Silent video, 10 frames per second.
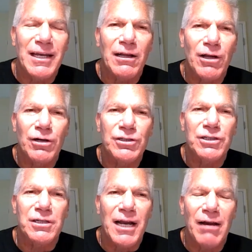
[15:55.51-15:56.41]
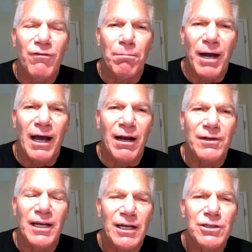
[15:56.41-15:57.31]
largest naval battle
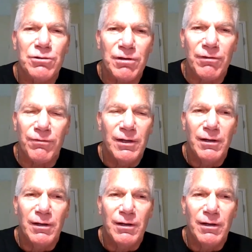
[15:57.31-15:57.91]
in the history of